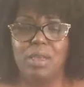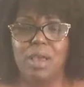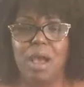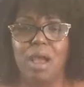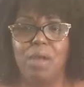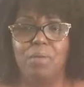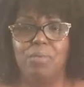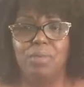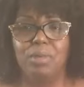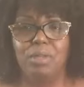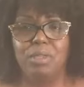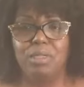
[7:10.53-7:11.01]

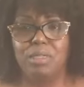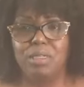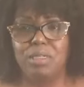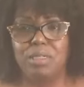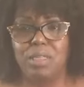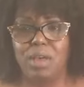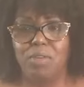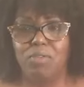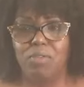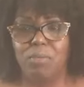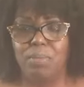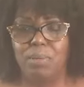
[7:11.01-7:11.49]
God really
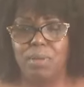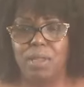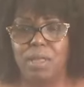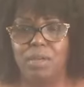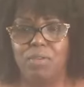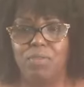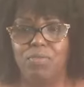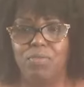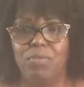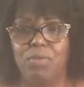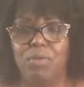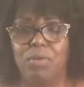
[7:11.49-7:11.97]
does have a
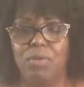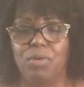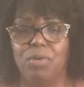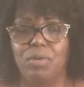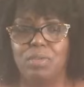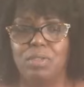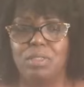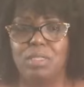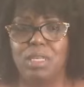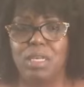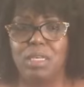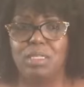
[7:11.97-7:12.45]
plan
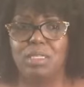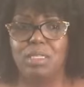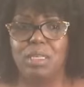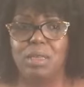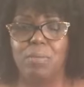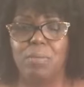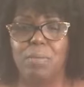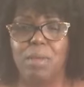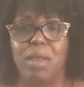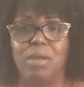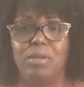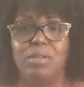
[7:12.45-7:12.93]
for sex
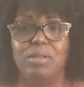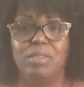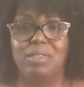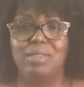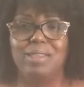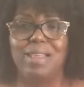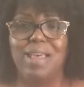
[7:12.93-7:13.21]
and marriage.